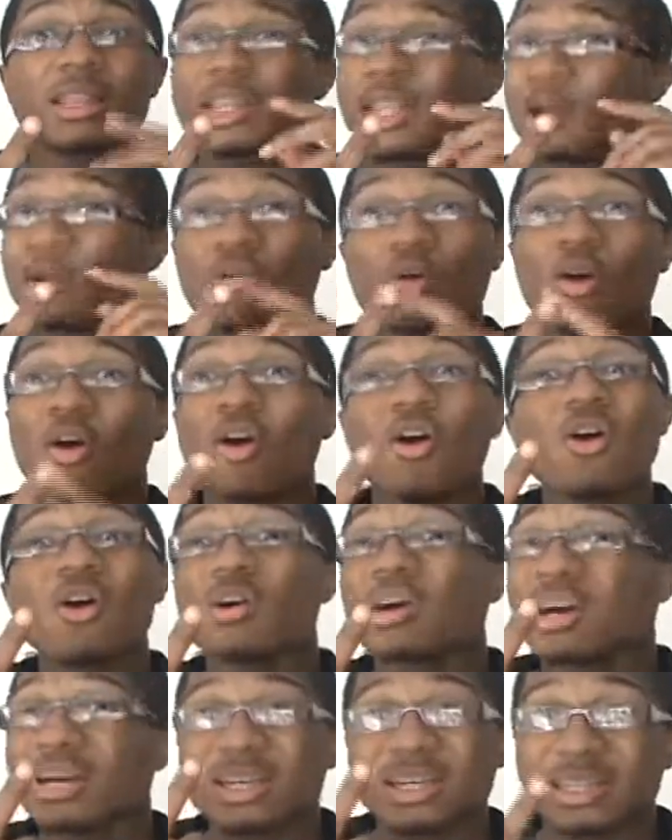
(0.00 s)
They were
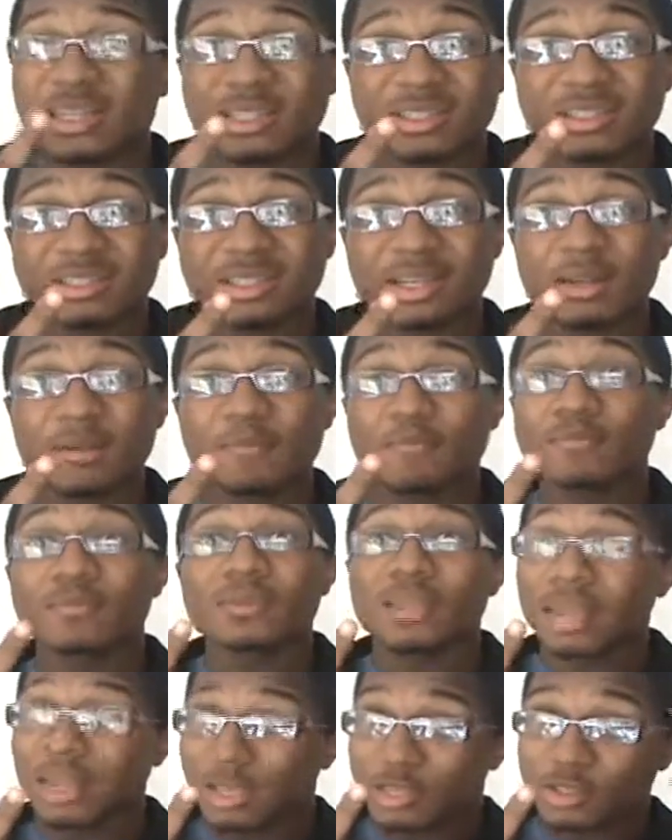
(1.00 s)
all ugly as shit
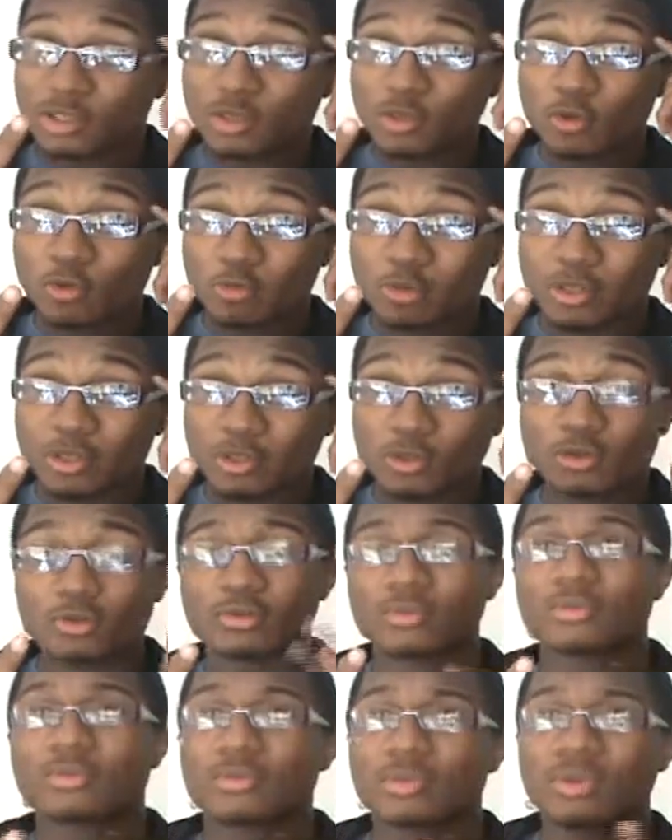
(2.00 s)
and stupid
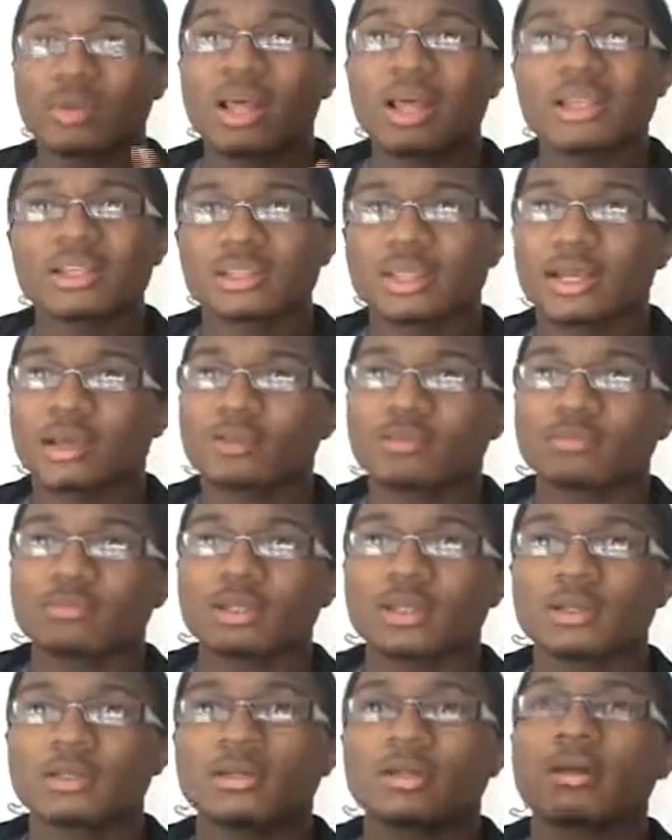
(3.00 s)
too. So that tells
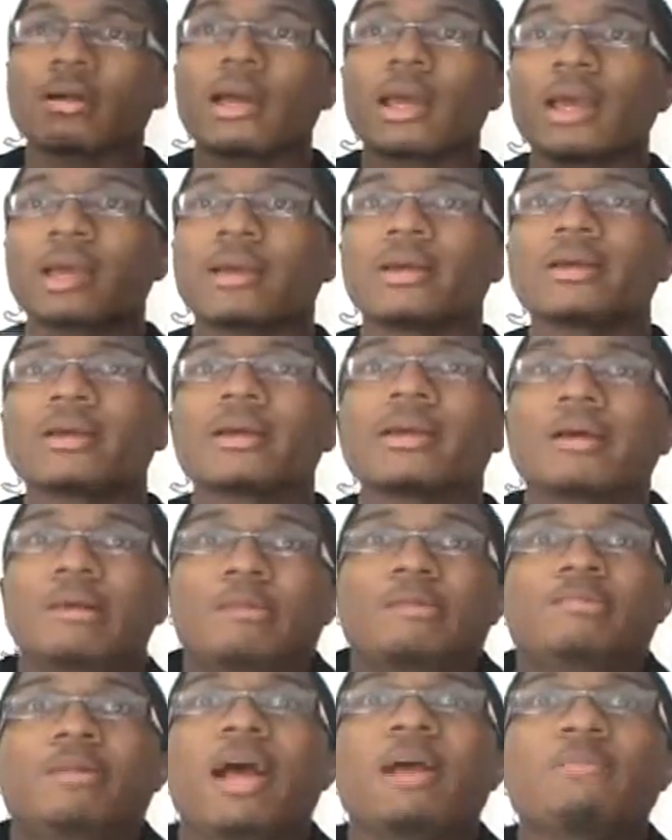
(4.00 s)
me, you know, hey,
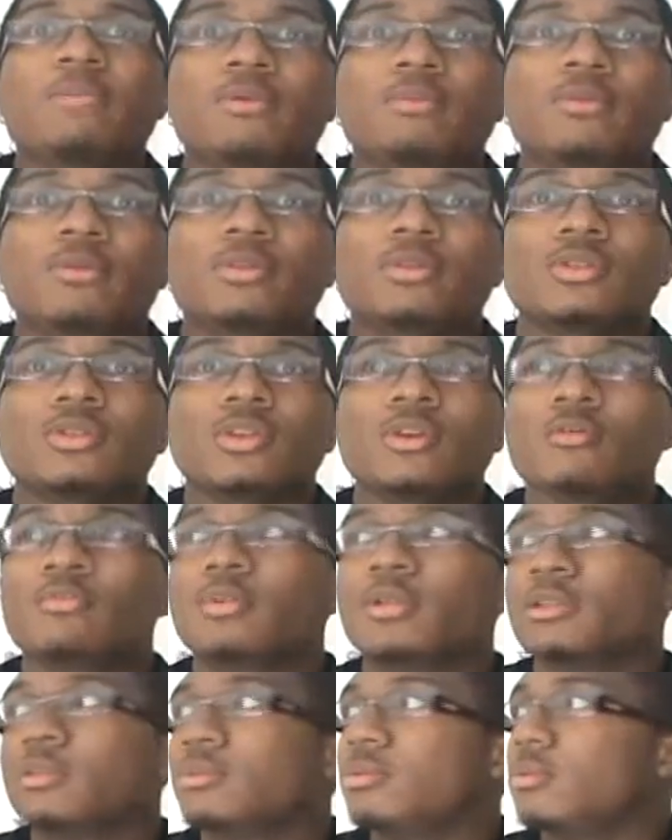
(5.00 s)
black people are
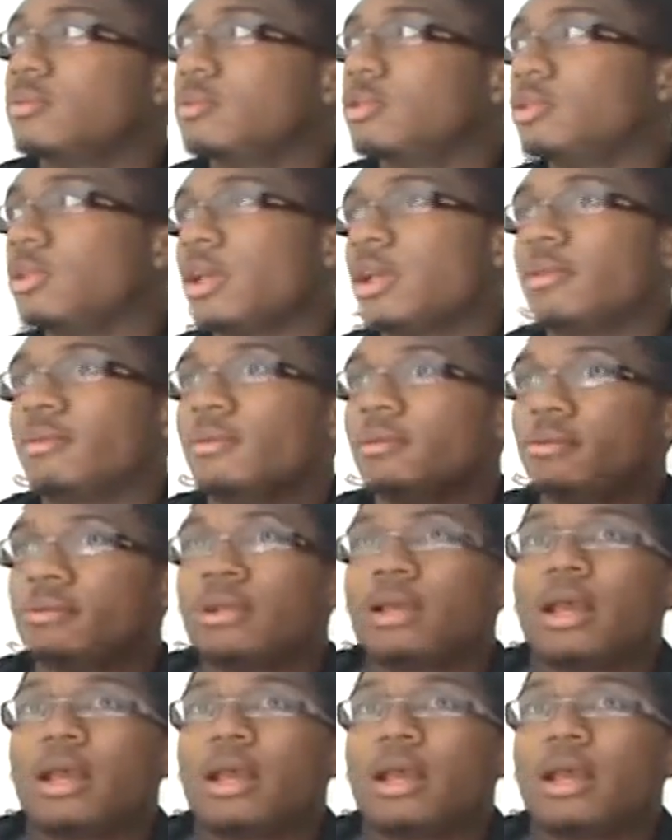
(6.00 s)
stupid. Shit.